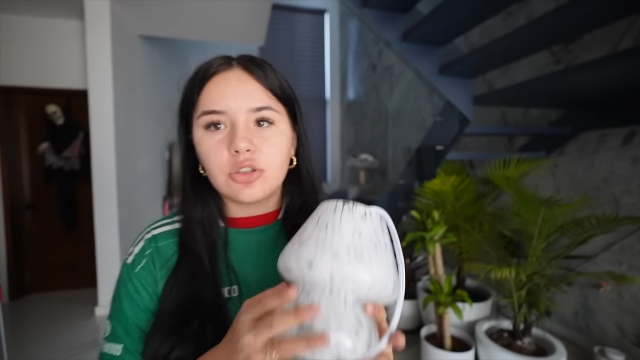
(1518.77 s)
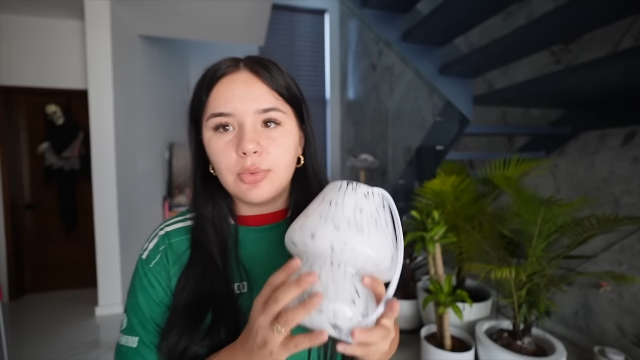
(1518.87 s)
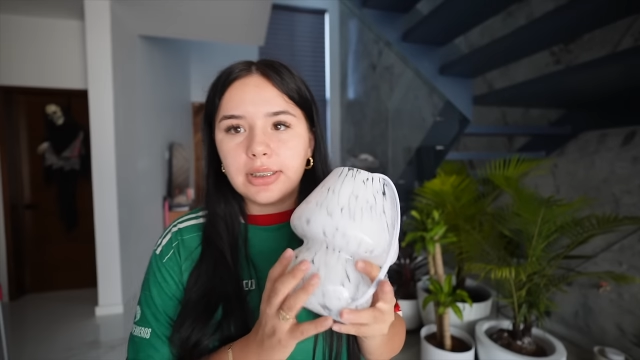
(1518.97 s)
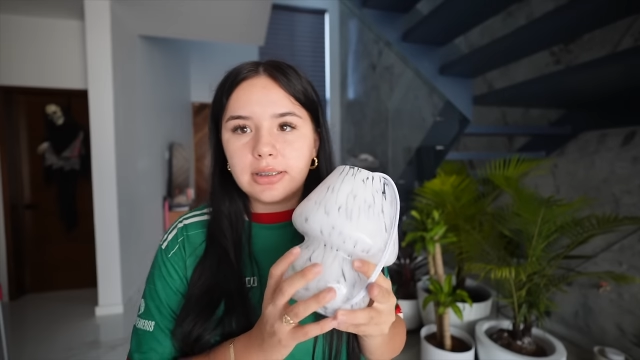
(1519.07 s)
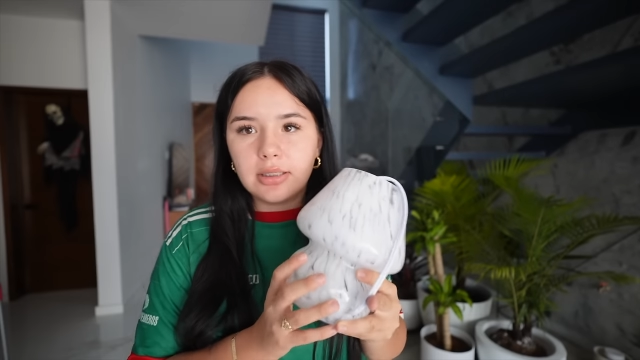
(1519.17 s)
so
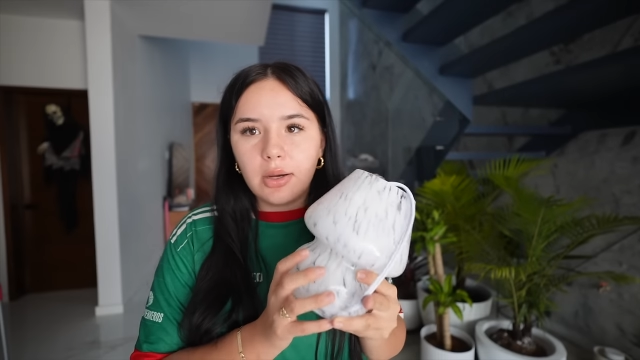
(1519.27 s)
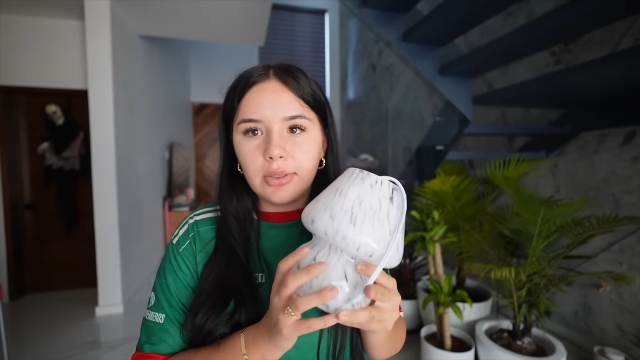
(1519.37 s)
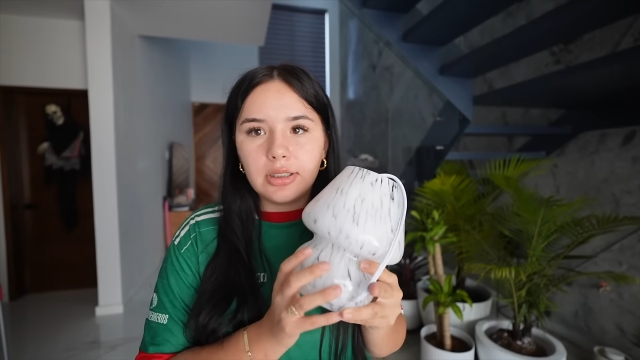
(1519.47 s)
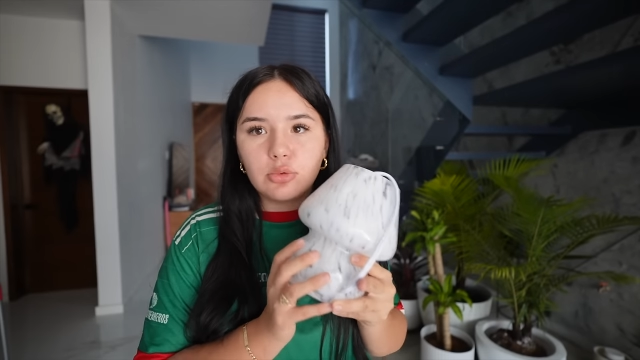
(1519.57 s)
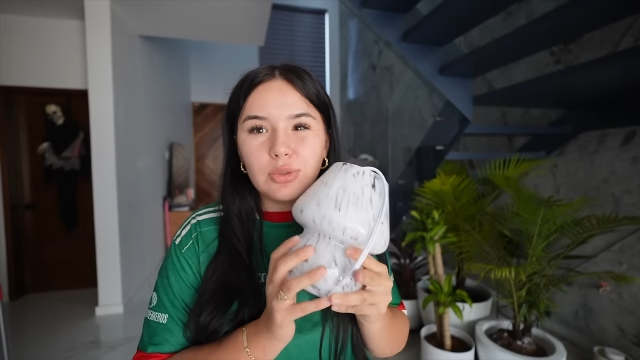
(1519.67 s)
we can see how
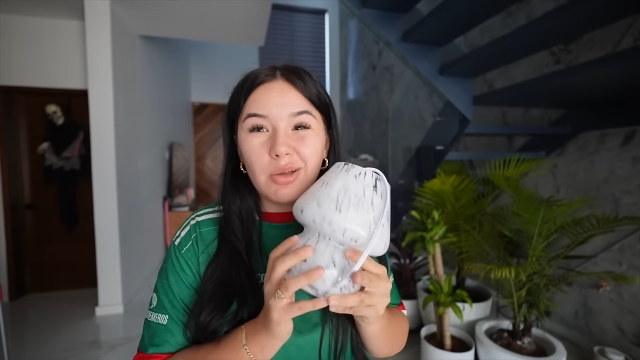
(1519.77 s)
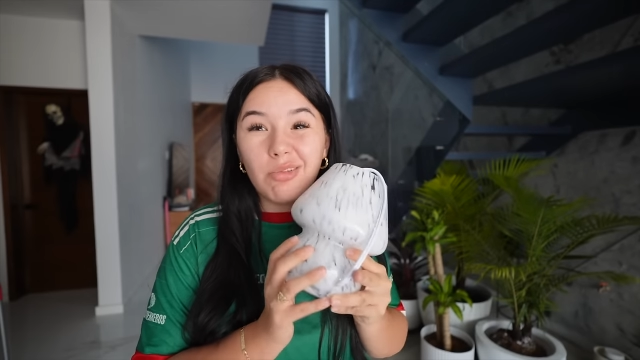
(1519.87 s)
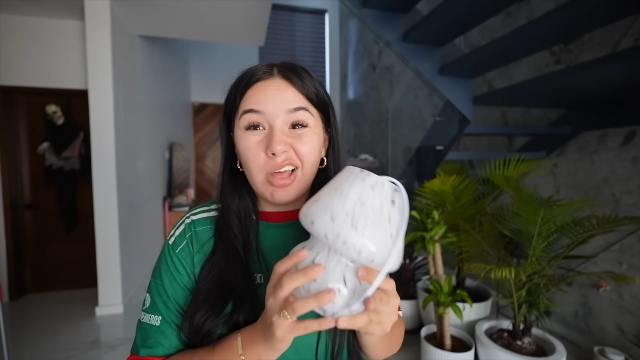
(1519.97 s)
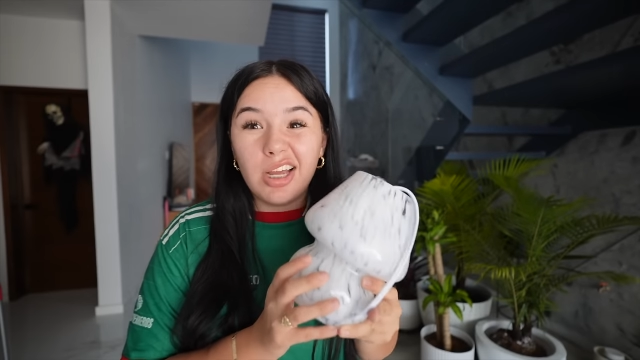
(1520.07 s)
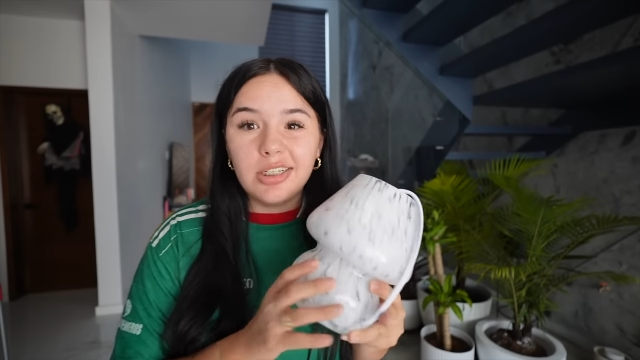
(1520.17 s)
it looks without
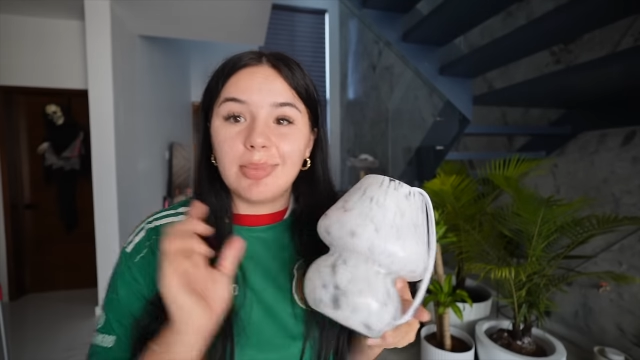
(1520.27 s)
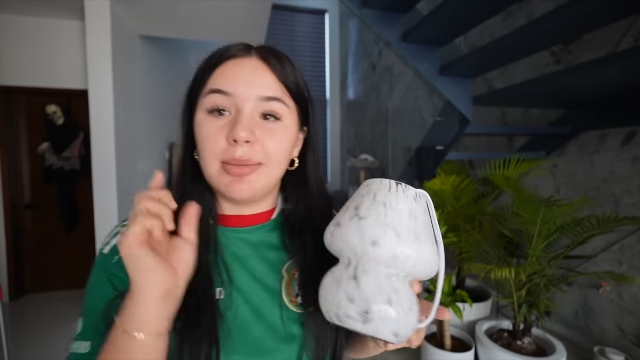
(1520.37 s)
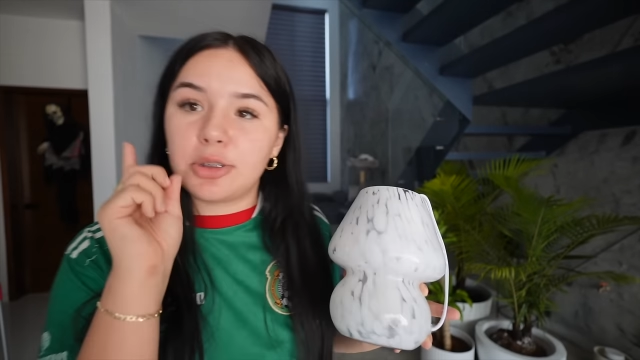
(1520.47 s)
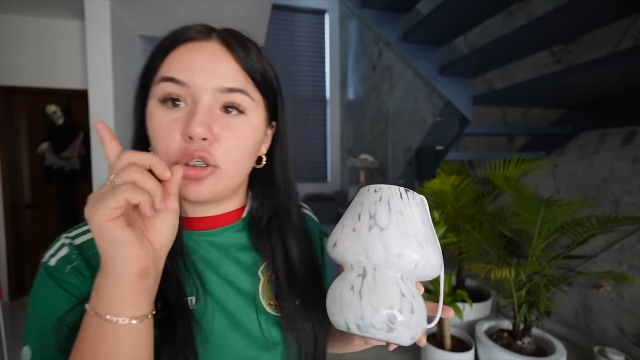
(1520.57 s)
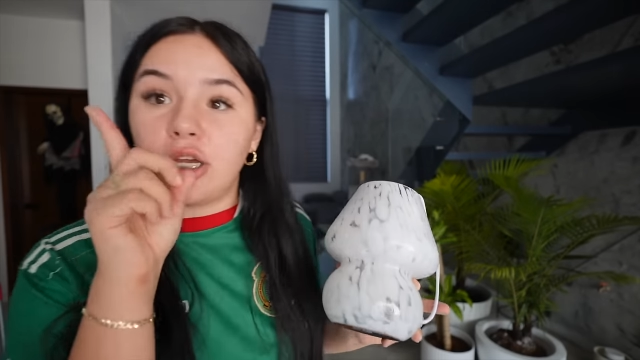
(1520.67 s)
light.
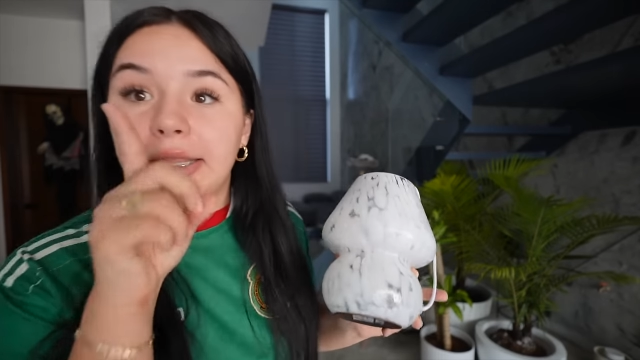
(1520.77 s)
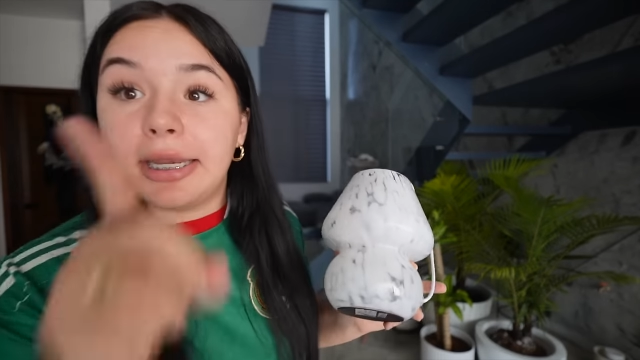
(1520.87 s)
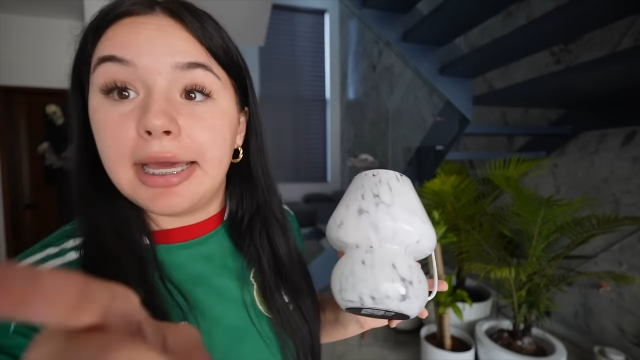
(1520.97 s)
Let me show y'all the